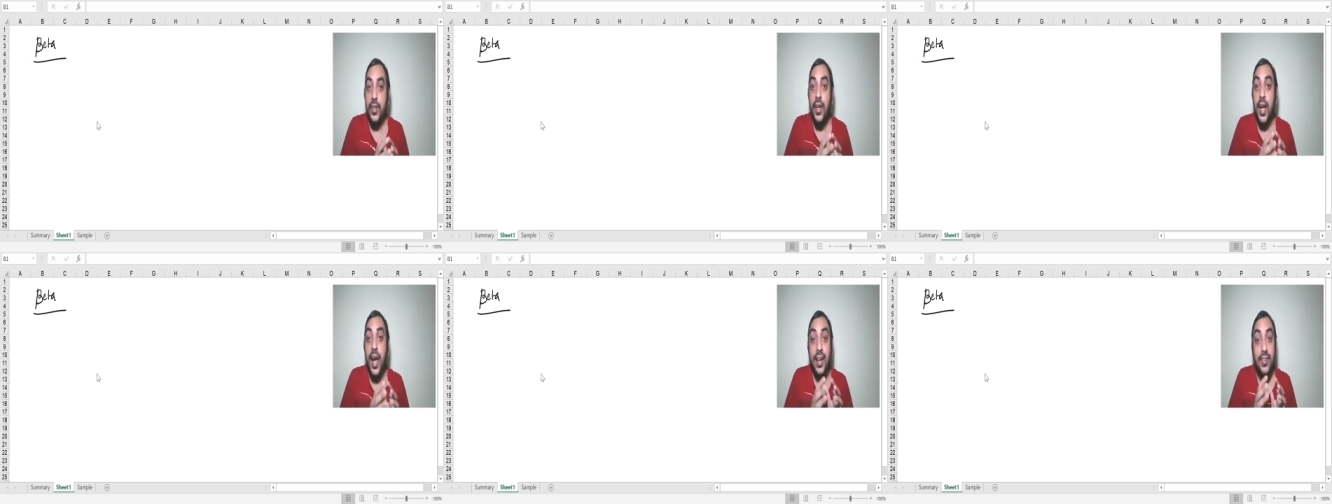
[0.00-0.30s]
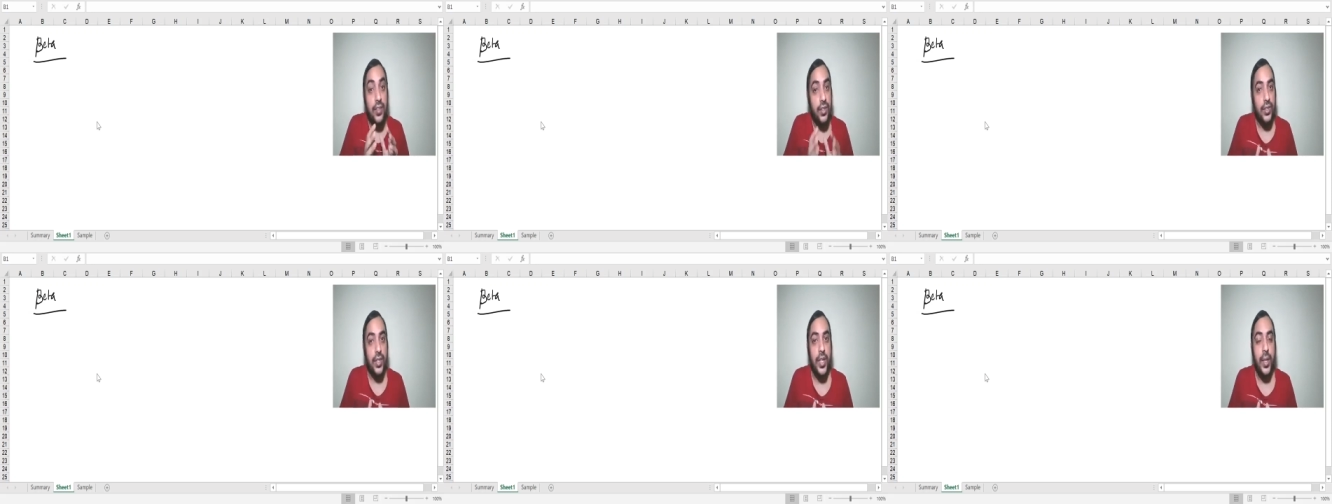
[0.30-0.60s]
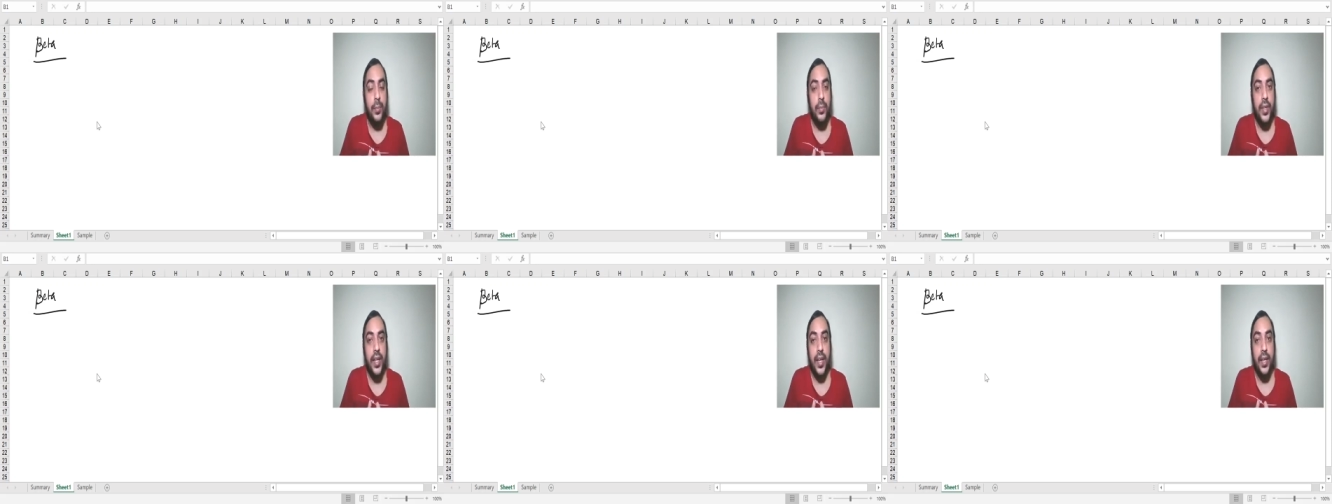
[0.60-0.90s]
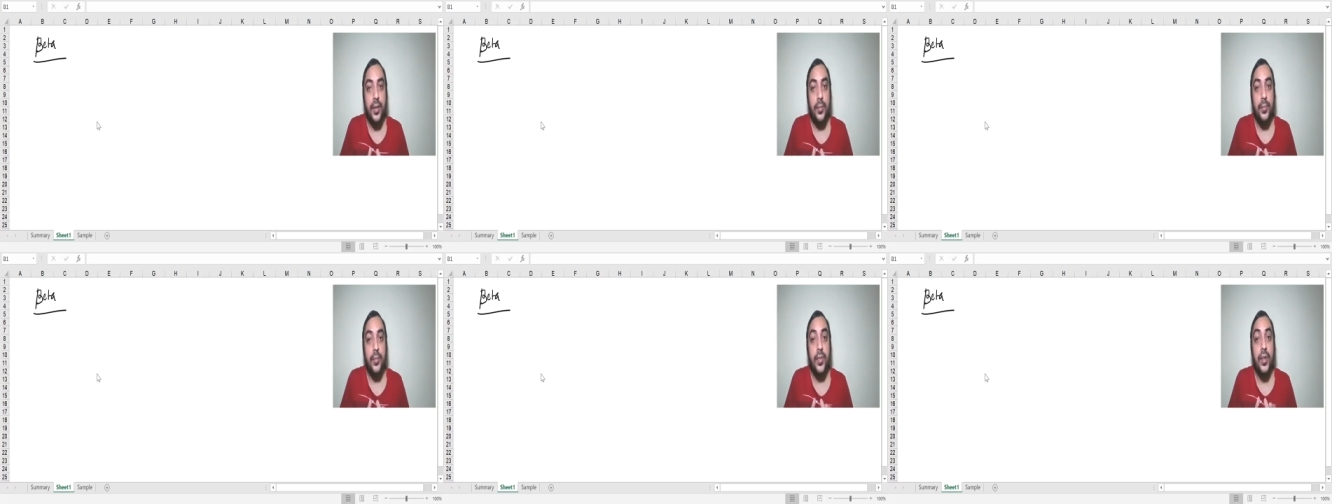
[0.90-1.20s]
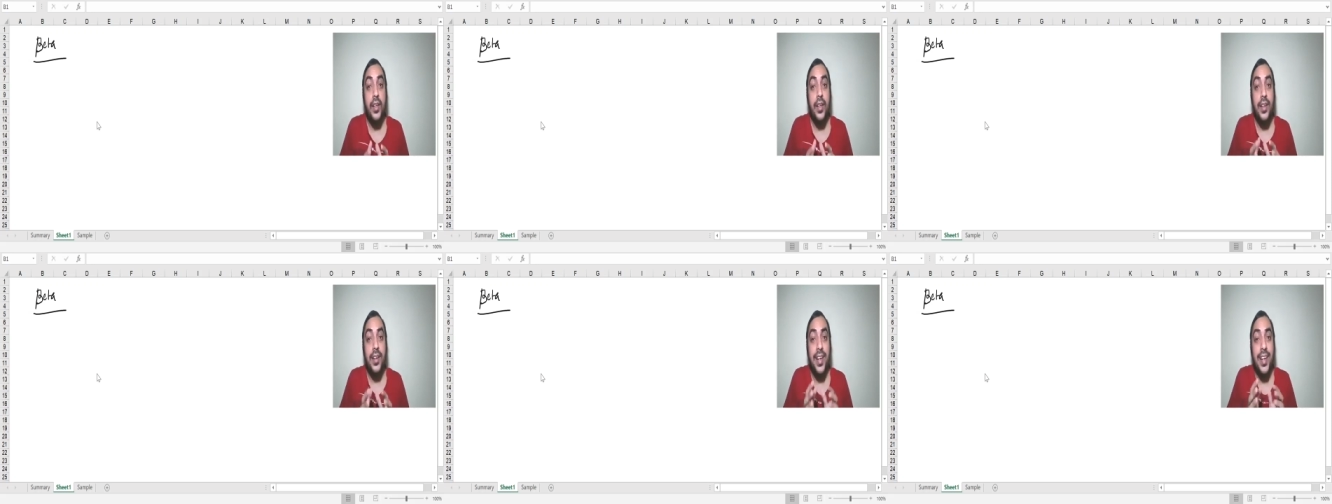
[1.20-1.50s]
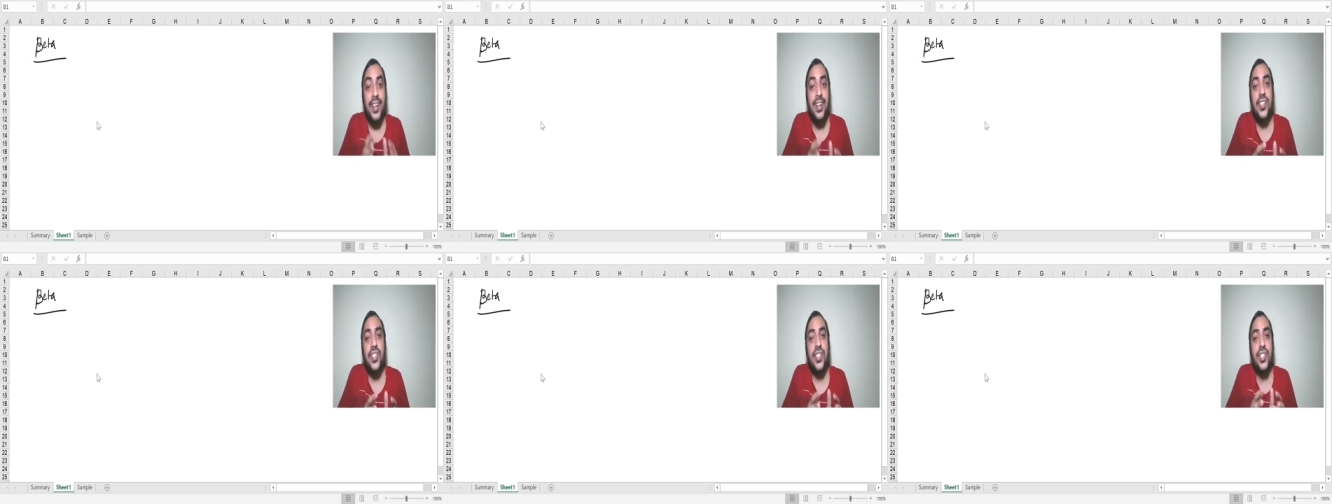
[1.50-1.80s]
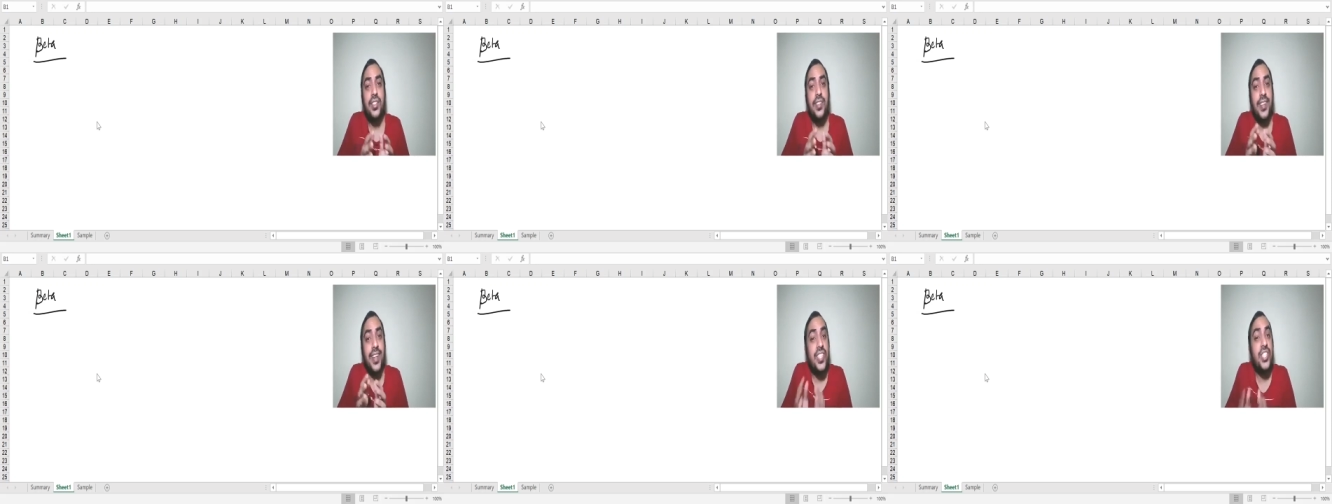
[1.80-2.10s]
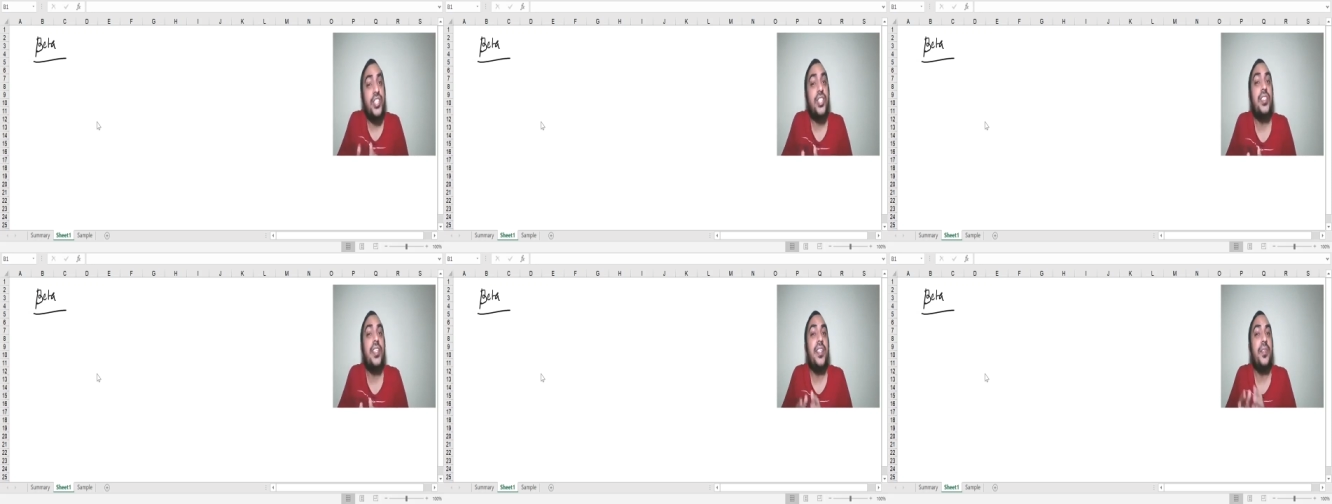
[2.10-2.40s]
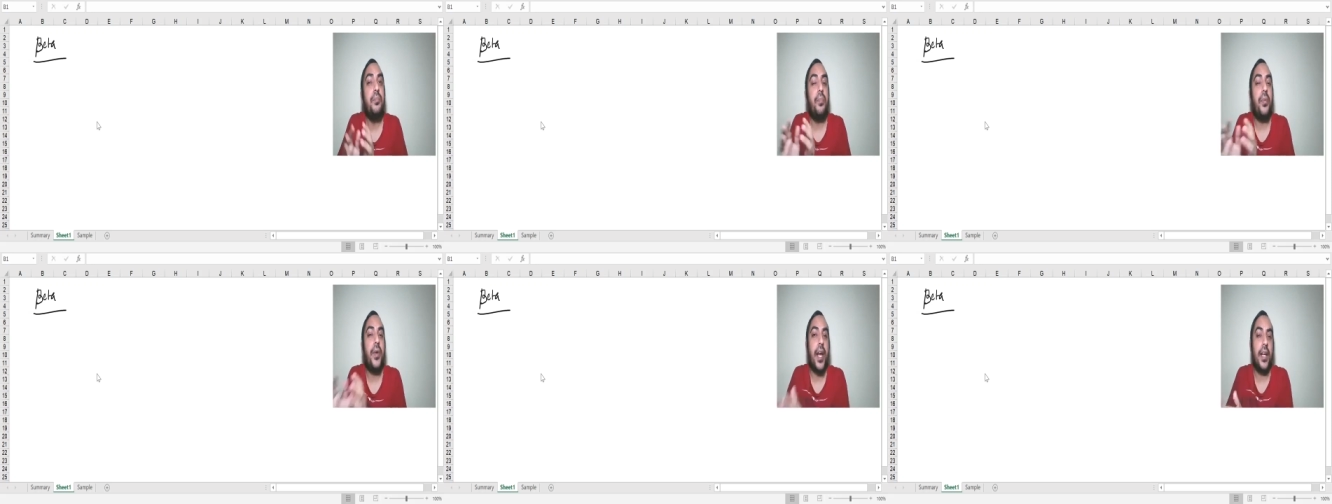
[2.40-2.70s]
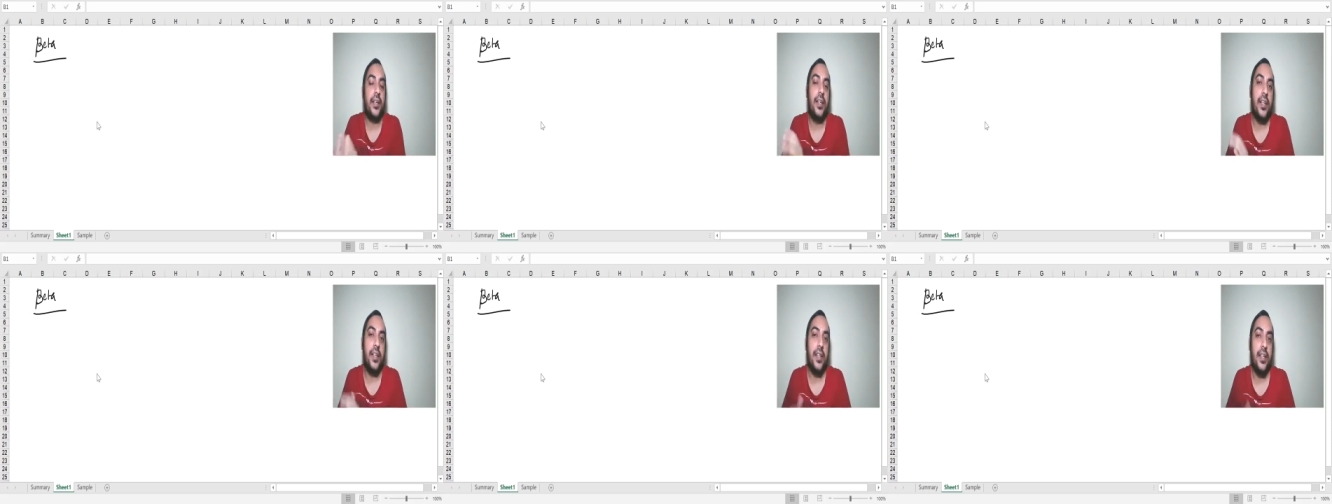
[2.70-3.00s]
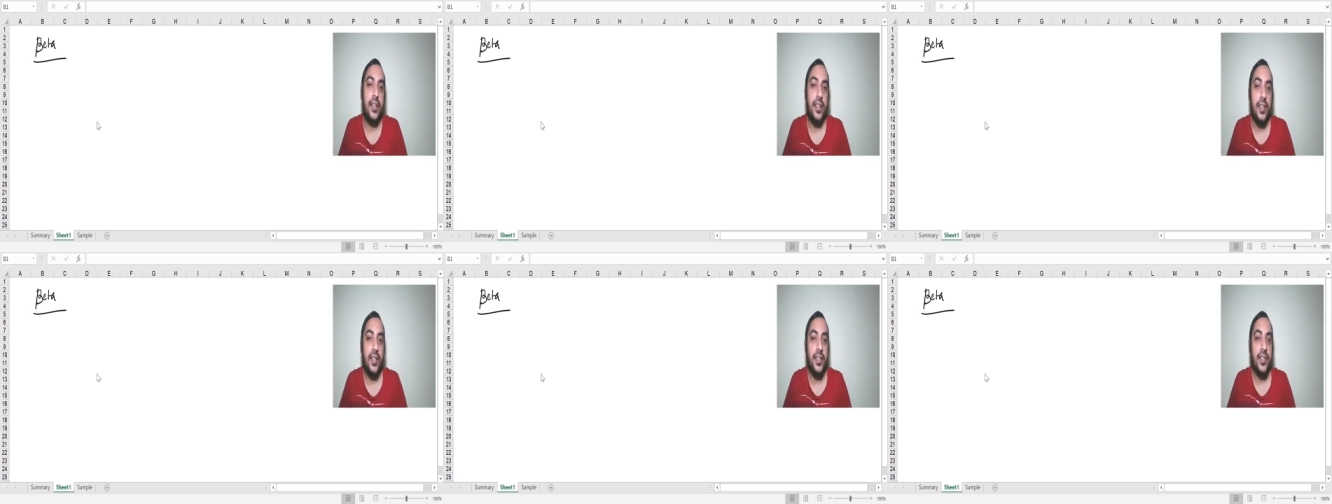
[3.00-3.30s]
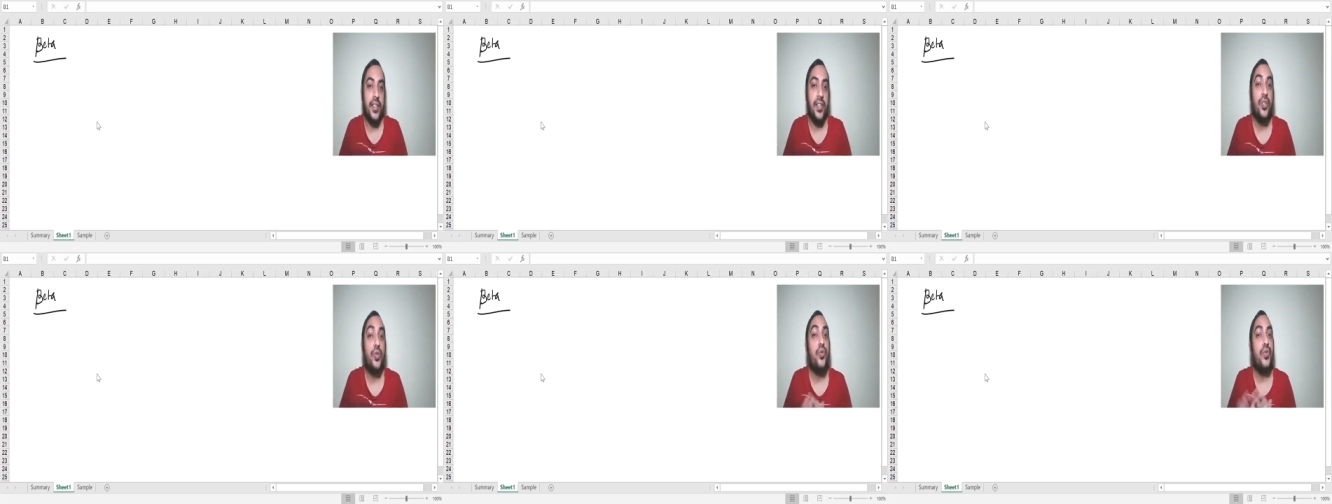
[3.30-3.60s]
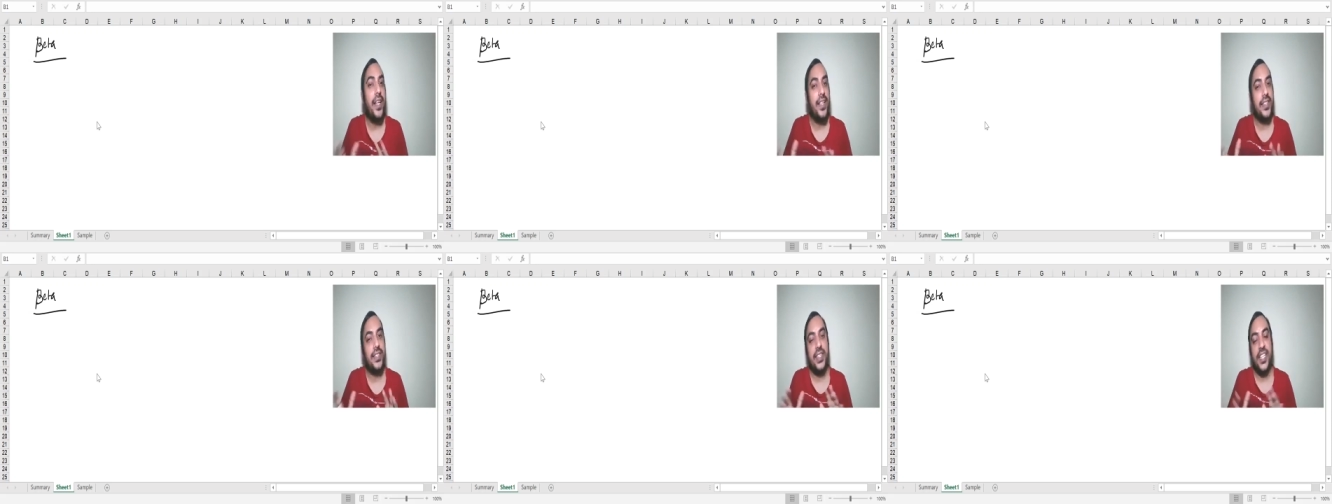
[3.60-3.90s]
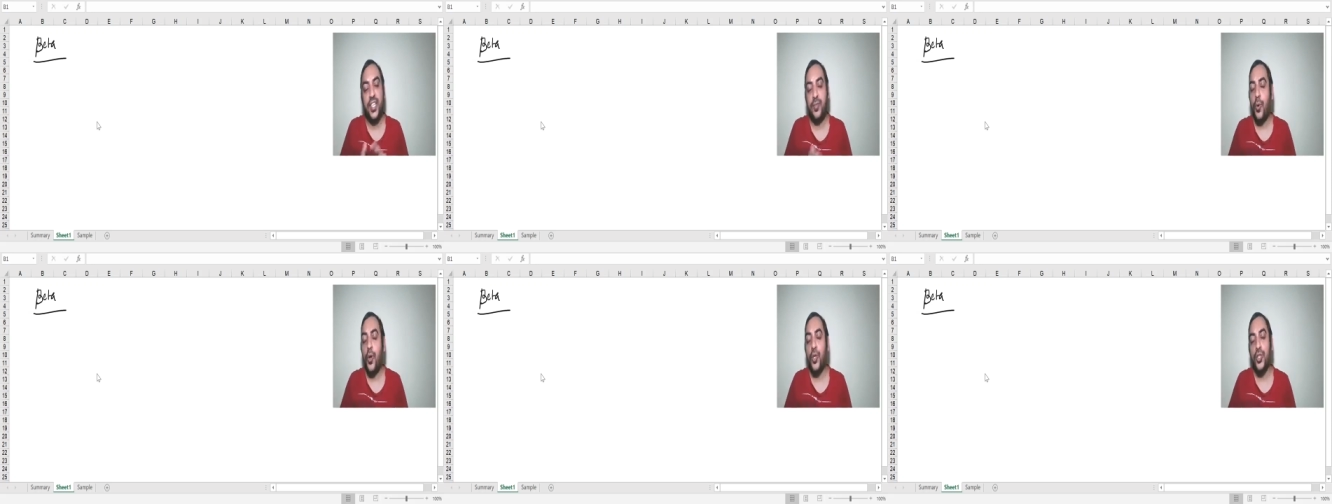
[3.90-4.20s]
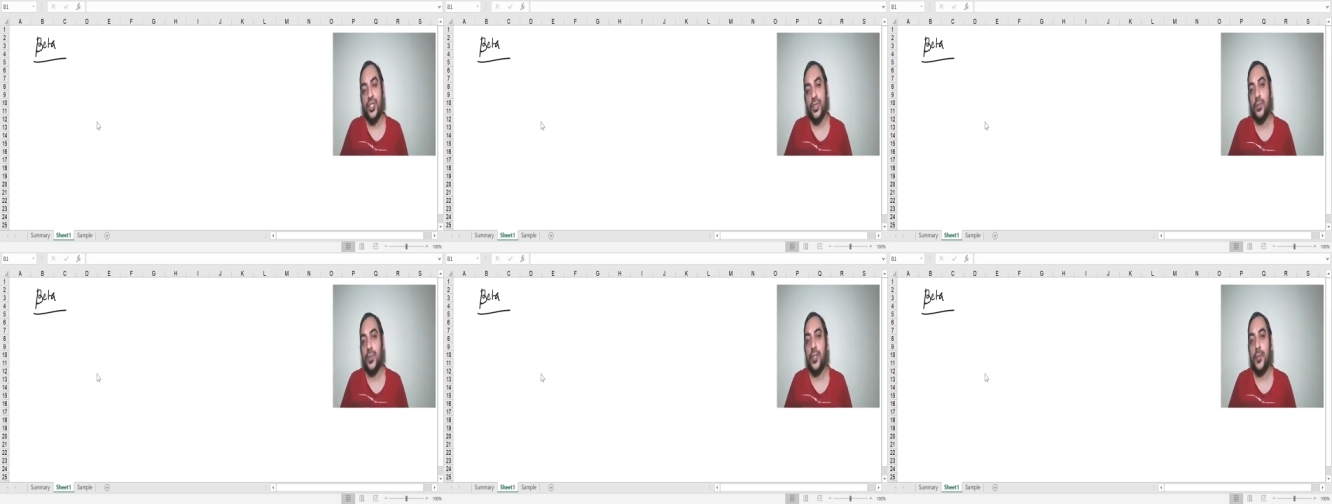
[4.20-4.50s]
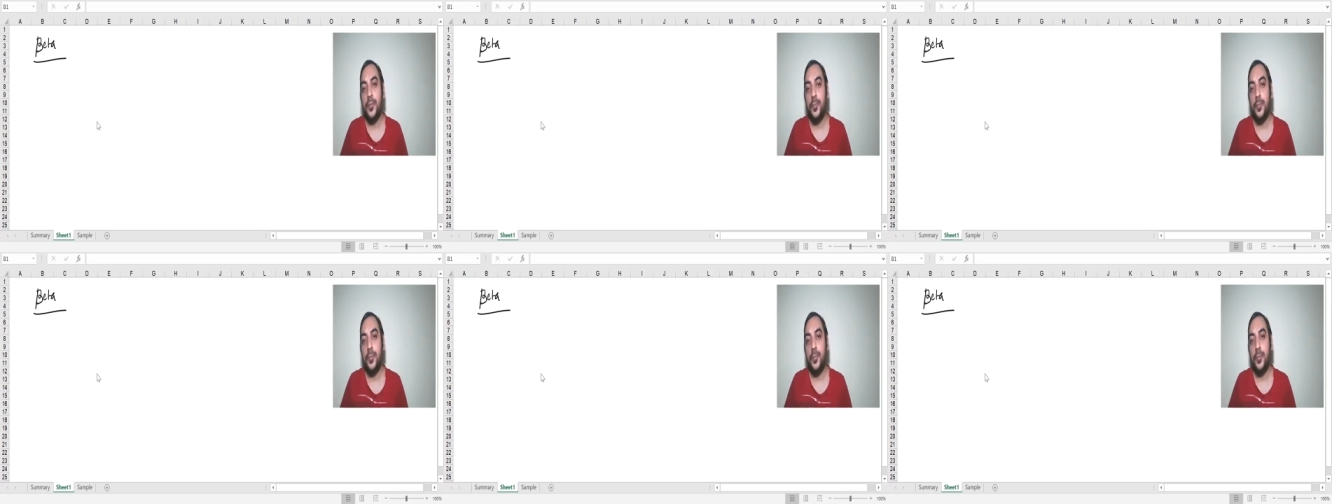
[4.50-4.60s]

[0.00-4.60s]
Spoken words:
At the same time, let us test it practically to the extent possible.